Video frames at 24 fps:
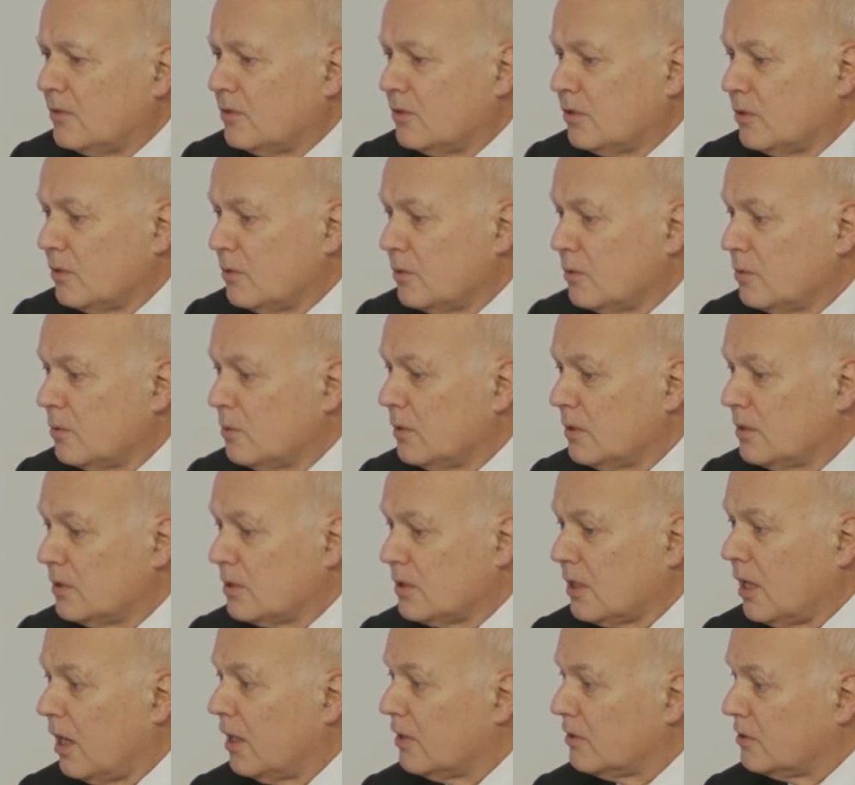to
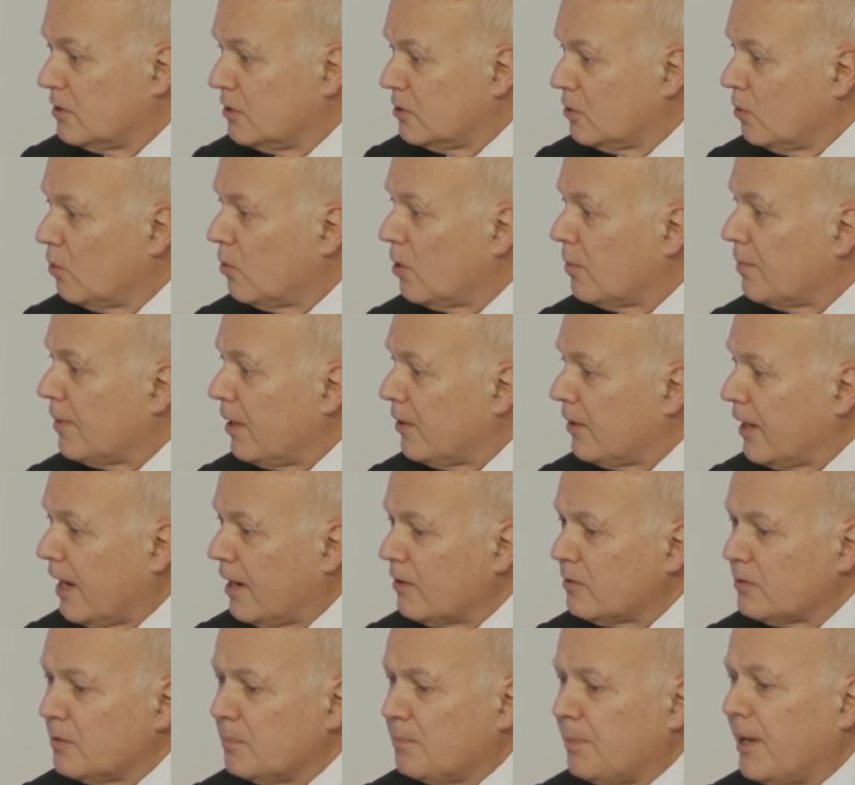start to talk about
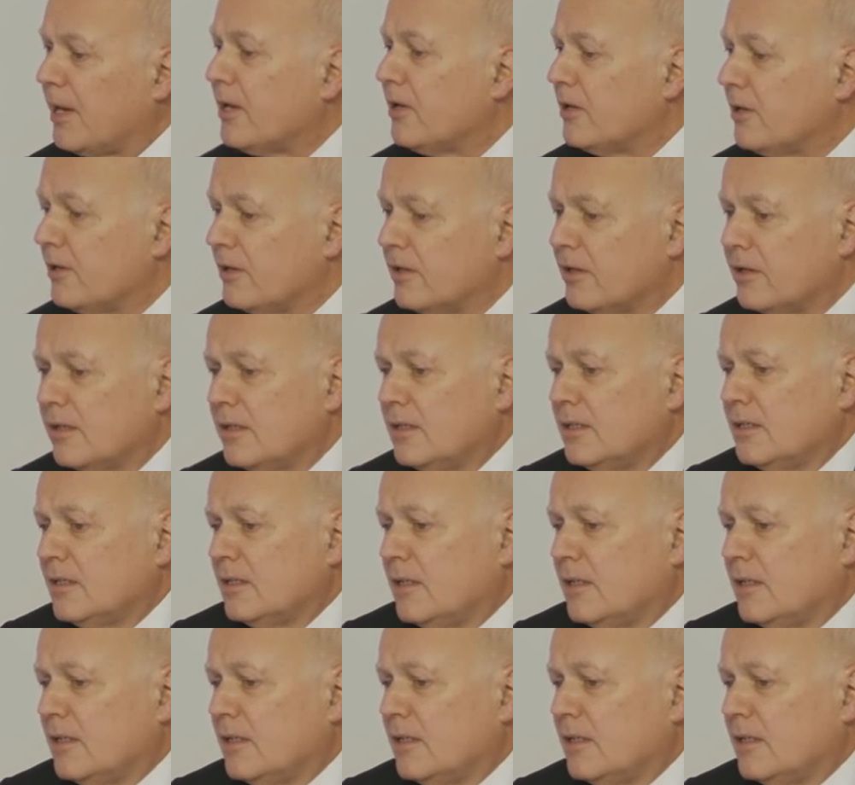how dependent